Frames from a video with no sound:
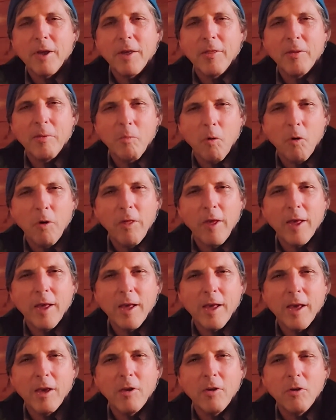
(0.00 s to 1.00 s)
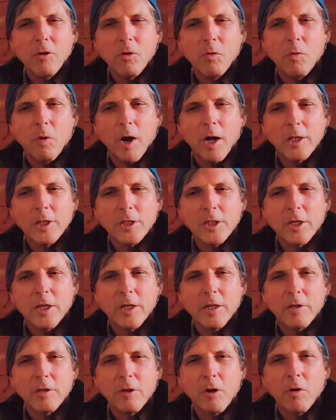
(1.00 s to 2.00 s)
and the more they can get you to watch it
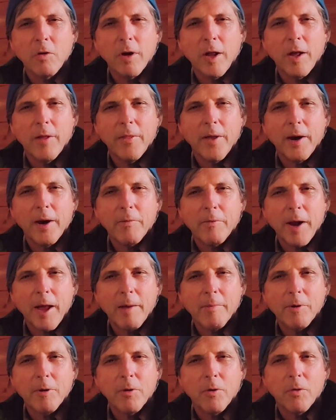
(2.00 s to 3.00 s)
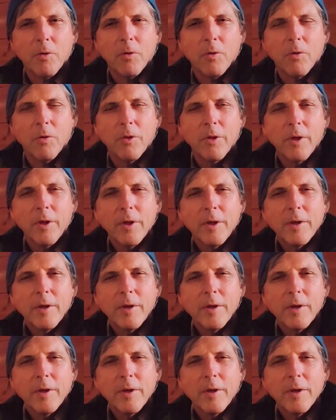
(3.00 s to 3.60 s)
and go down that rabbit hole,